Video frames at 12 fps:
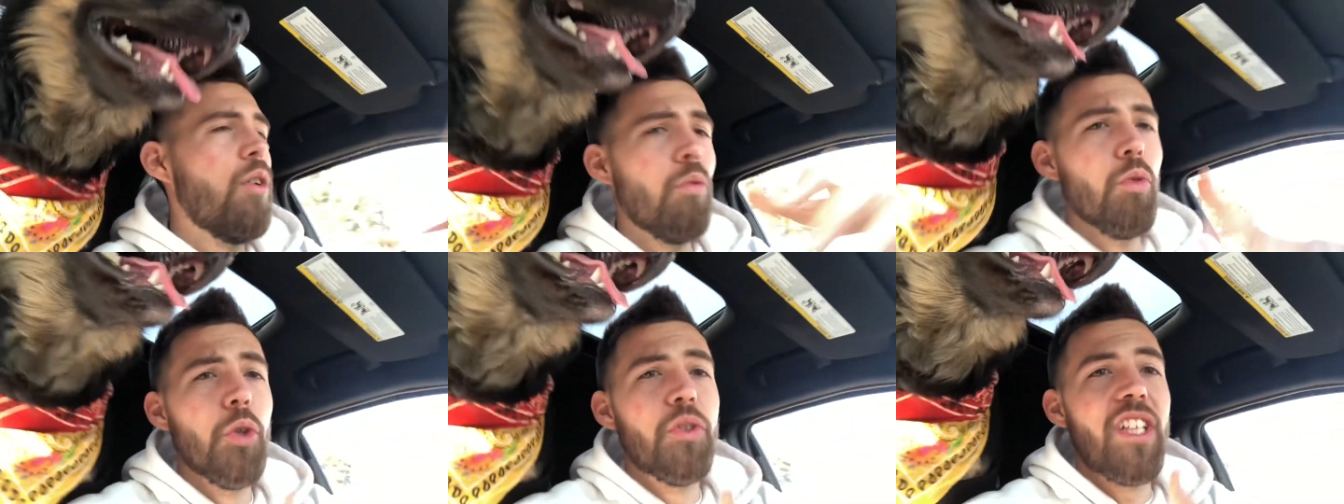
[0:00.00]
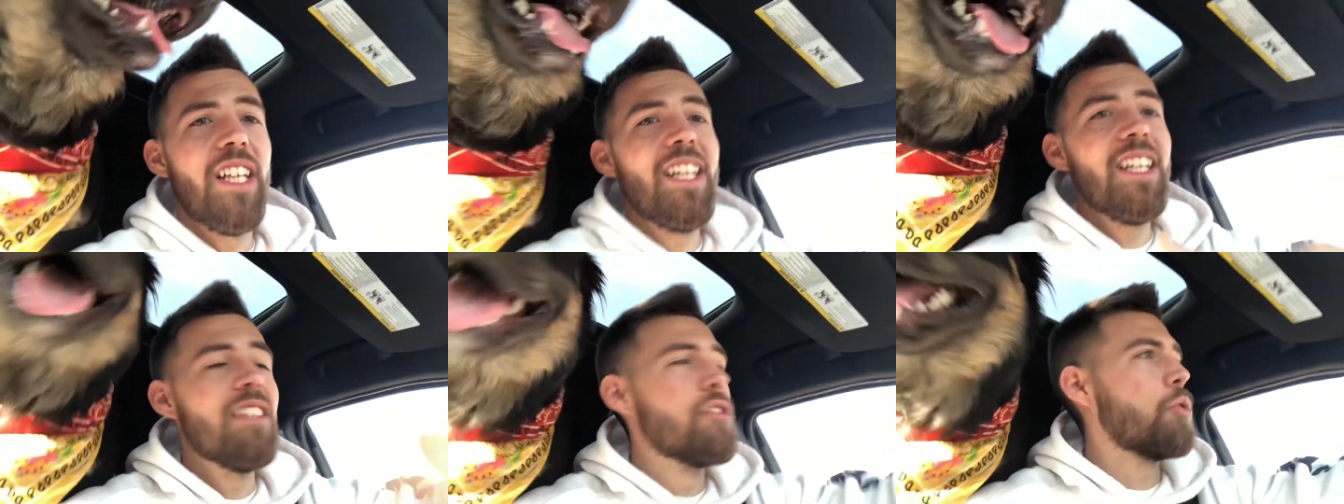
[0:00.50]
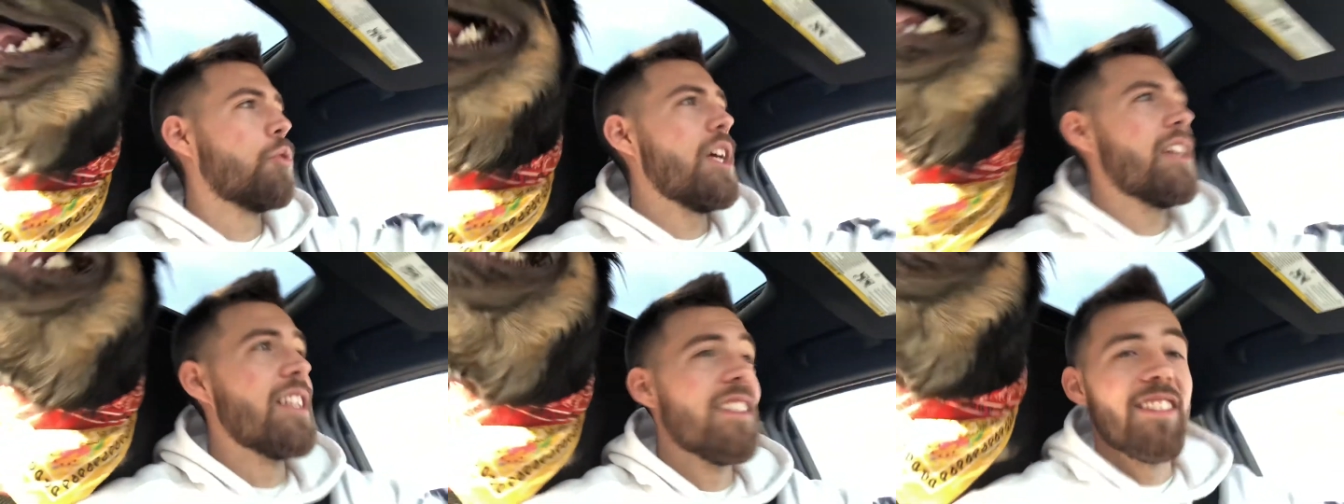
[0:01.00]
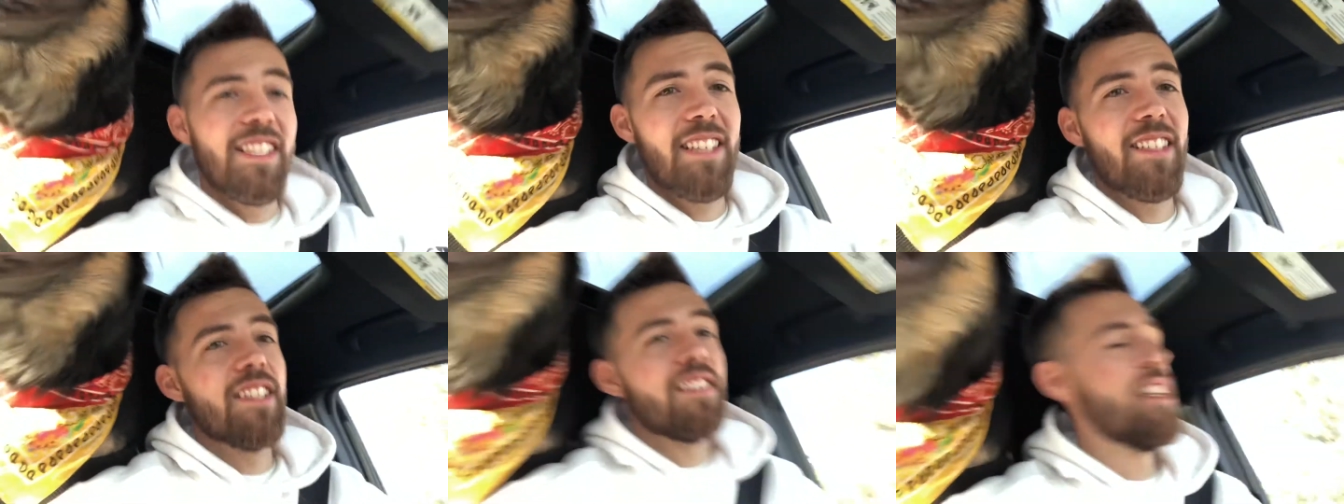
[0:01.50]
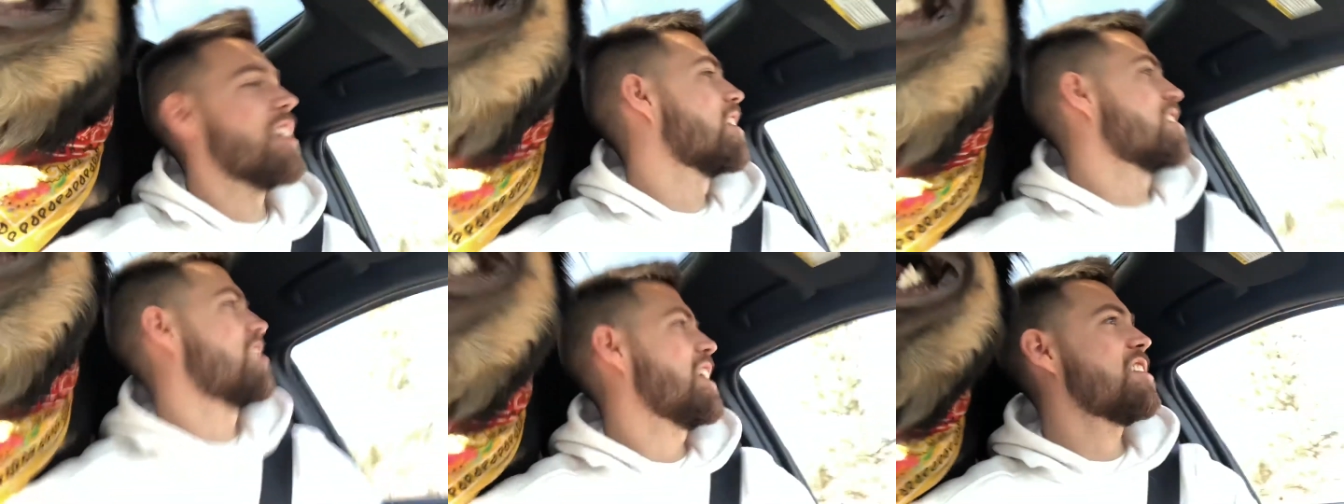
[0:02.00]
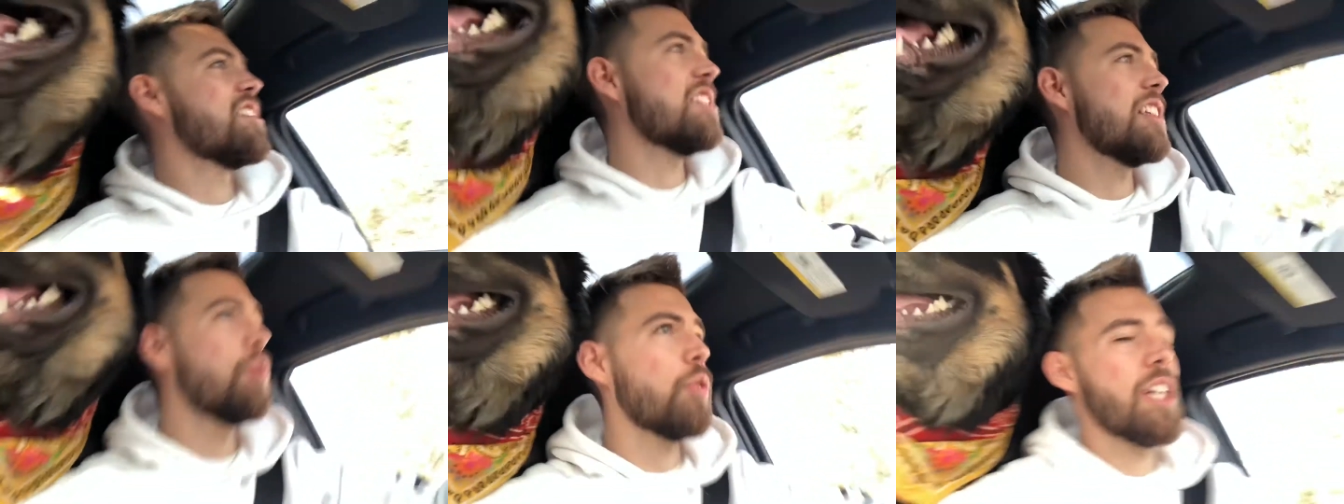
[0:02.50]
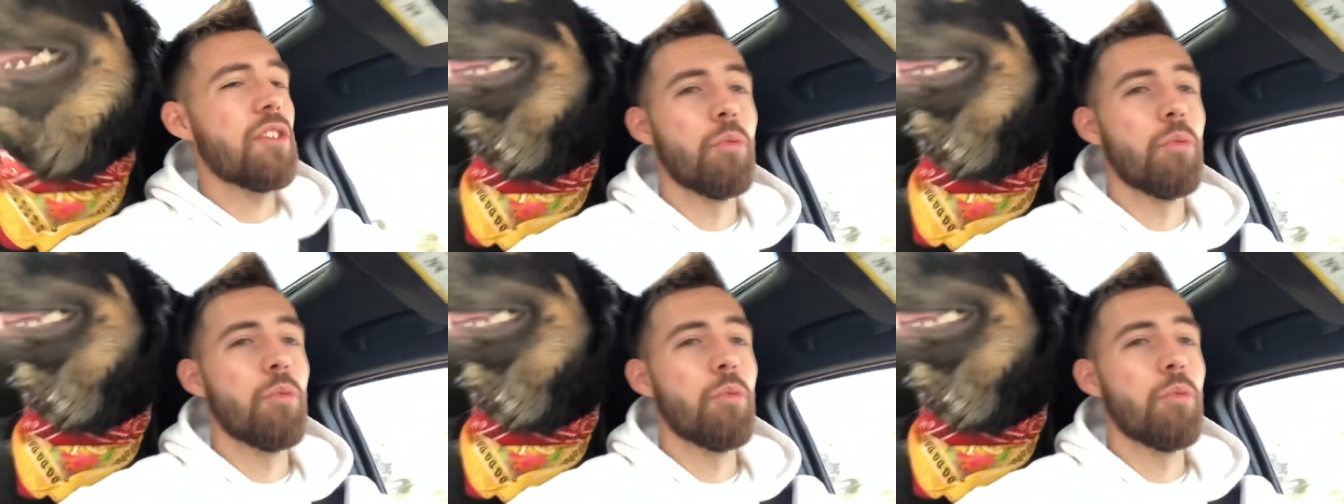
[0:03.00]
routines create consistency, consistency creates